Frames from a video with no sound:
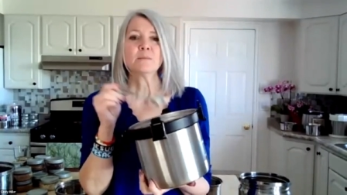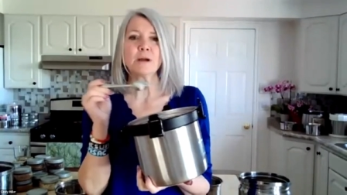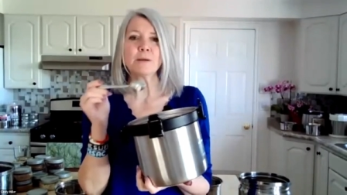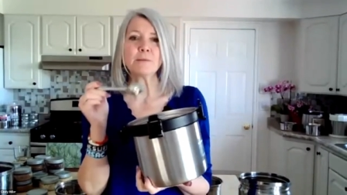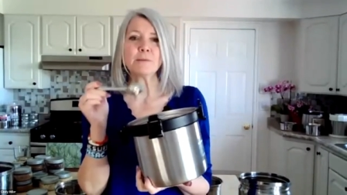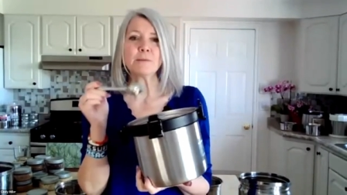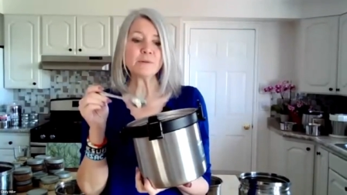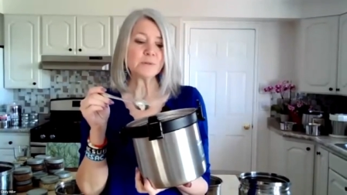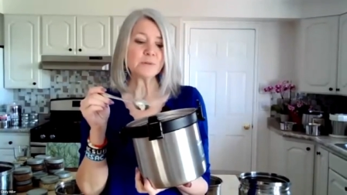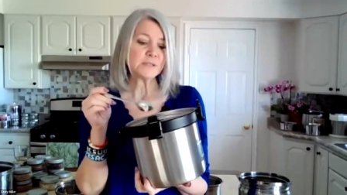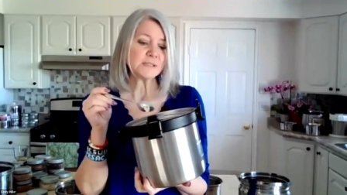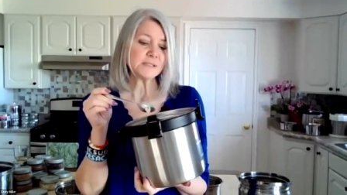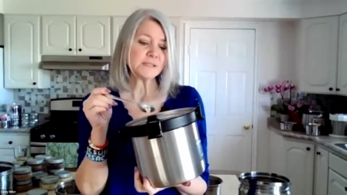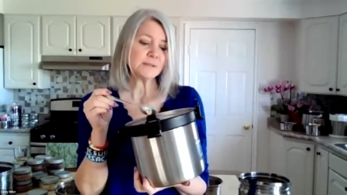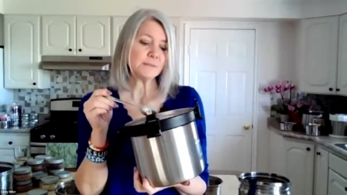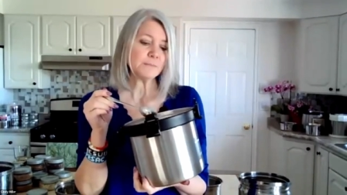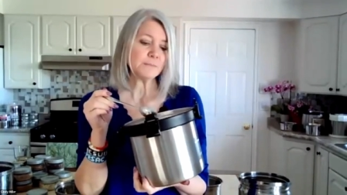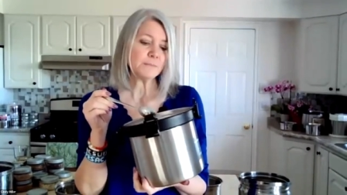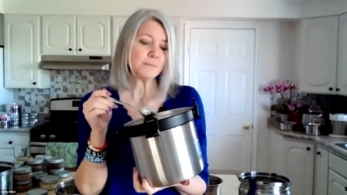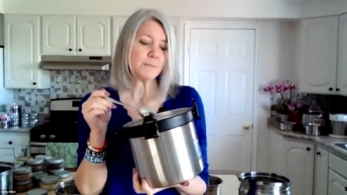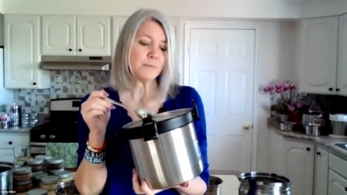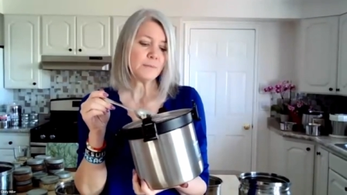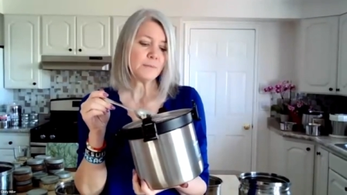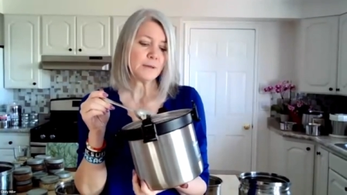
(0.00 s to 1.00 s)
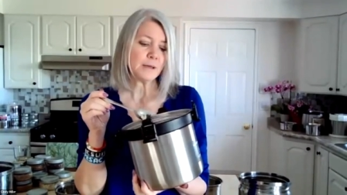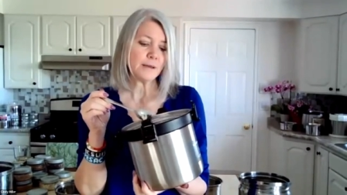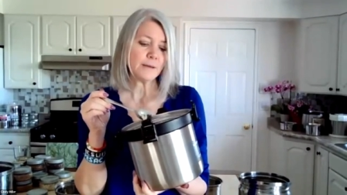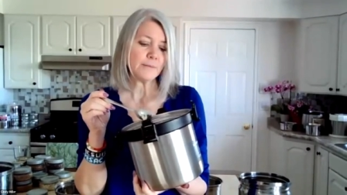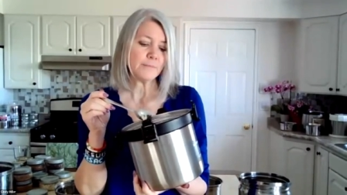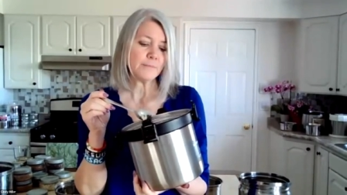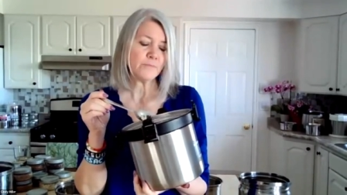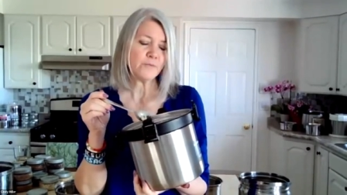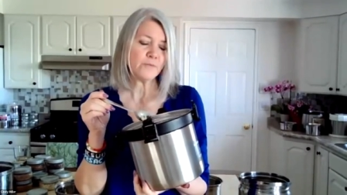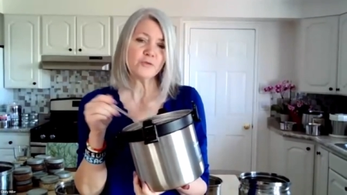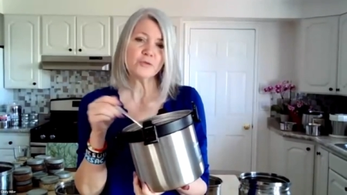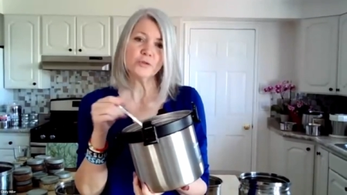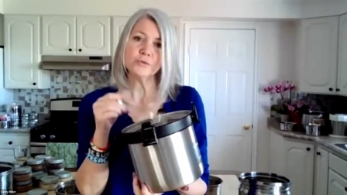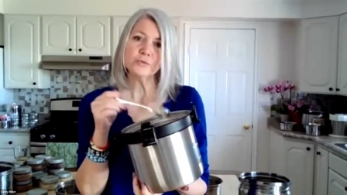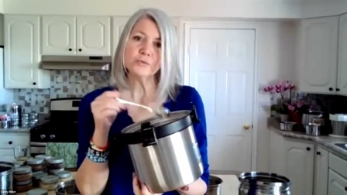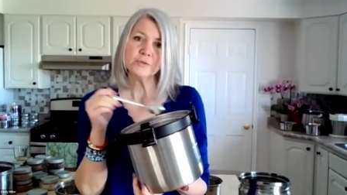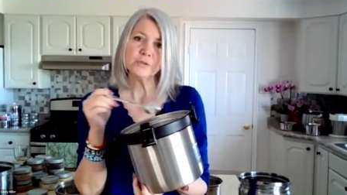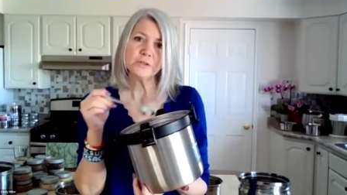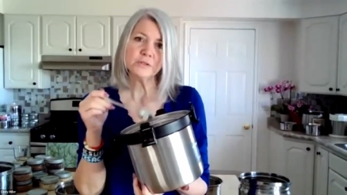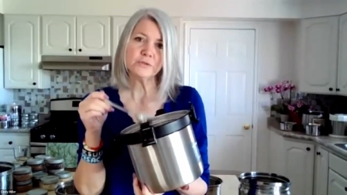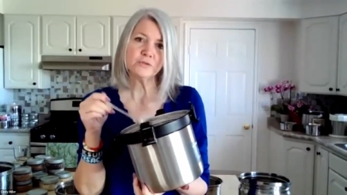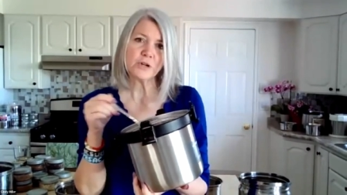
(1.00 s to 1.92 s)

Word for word: probably with some um, fruit,